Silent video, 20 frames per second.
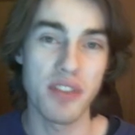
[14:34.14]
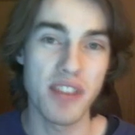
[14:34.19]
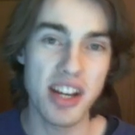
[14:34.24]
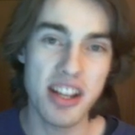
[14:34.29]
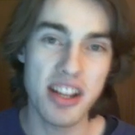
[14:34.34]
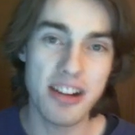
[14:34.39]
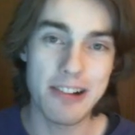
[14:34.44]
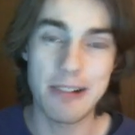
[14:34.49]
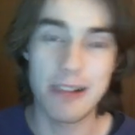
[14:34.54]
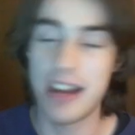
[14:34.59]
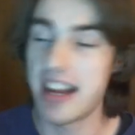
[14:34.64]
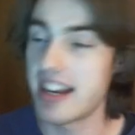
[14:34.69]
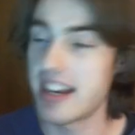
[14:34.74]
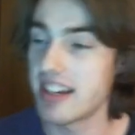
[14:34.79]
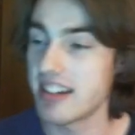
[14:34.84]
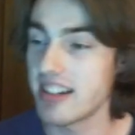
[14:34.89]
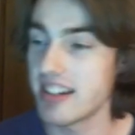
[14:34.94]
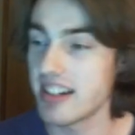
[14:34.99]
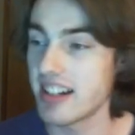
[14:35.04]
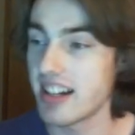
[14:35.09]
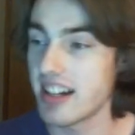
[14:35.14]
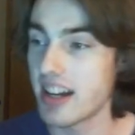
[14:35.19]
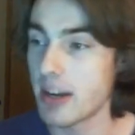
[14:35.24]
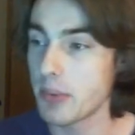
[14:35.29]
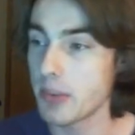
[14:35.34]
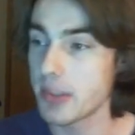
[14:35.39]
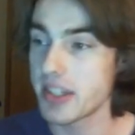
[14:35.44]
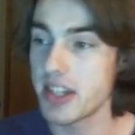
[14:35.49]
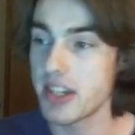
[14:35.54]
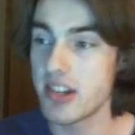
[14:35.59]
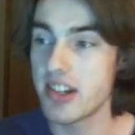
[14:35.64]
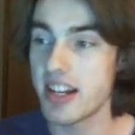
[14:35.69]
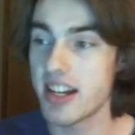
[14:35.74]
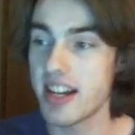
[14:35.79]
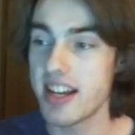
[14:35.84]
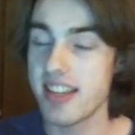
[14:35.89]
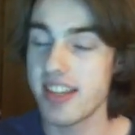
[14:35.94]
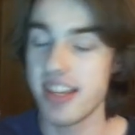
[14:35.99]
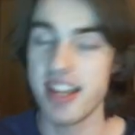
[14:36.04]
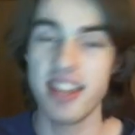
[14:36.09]
the video, and I will see you
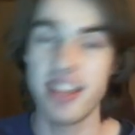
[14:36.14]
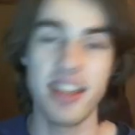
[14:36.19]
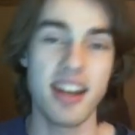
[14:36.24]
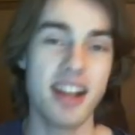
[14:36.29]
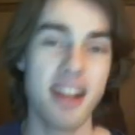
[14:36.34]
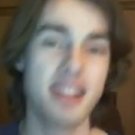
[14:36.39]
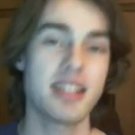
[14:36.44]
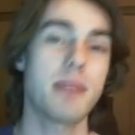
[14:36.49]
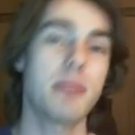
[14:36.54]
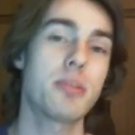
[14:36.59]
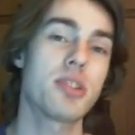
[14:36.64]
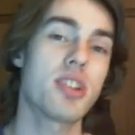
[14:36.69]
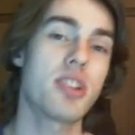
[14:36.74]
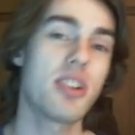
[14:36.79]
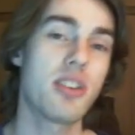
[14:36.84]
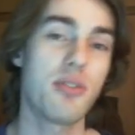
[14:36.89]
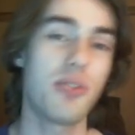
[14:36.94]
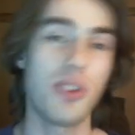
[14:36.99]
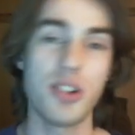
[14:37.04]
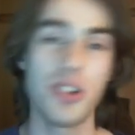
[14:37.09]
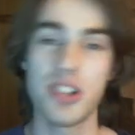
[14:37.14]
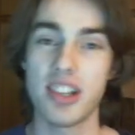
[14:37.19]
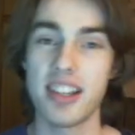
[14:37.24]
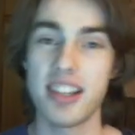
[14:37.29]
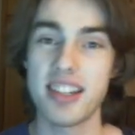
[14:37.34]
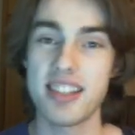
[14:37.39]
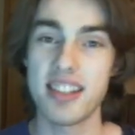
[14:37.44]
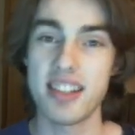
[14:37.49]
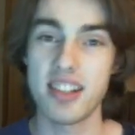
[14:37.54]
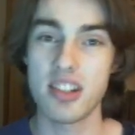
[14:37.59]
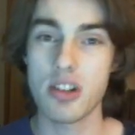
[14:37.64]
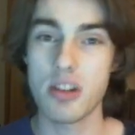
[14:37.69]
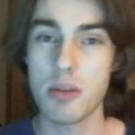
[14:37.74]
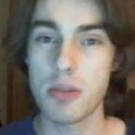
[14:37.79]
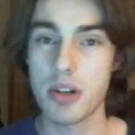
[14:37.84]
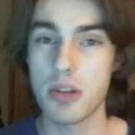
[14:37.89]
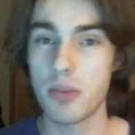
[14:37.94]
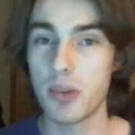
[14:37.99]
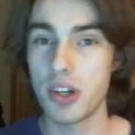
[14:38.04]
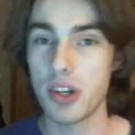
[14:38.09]
guys in the next episode. Follow the links in the
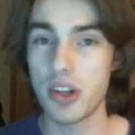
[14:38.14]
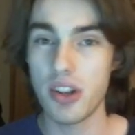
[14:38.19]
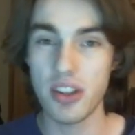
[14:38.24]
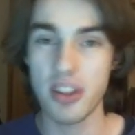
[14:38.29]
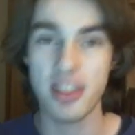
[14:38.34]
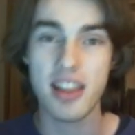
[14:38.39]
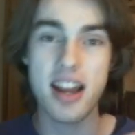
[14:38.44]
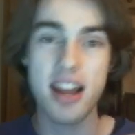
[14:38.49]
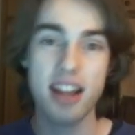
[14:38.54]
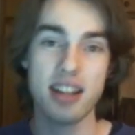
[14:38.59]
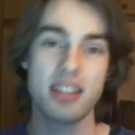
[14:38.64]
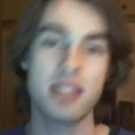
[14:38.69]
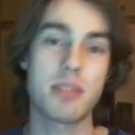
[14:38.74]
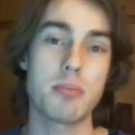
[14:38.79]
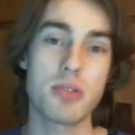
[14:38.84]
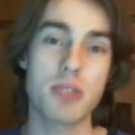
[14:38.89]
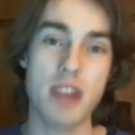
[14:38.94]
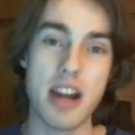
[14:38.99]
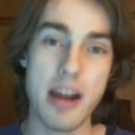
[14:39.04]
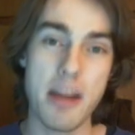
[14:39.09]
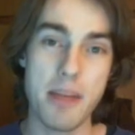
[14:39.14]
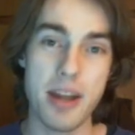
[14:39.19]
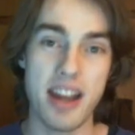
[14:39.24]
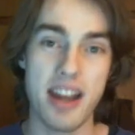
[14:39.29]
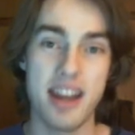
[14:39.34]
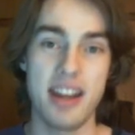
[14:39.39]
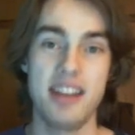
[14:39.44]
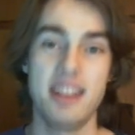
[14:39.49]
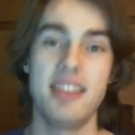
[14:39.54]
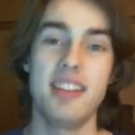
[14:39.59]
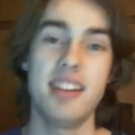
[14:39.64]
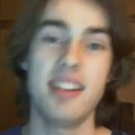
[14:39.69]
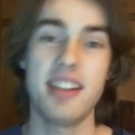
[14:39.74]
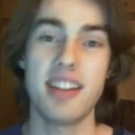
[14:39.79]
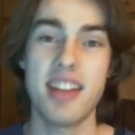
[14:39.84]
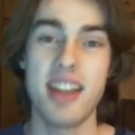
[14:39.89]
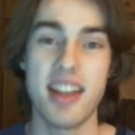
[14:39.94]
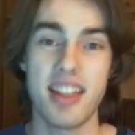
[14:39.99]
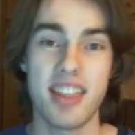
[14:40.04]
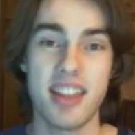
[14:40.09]
description, whatnot, like, subscribe, and
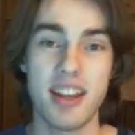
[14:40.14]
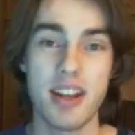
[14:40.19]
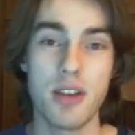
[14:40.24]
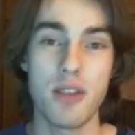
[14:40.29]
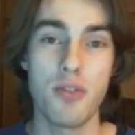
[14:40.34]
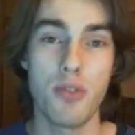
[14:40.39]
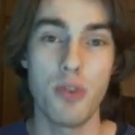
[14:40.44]
yeah, thank you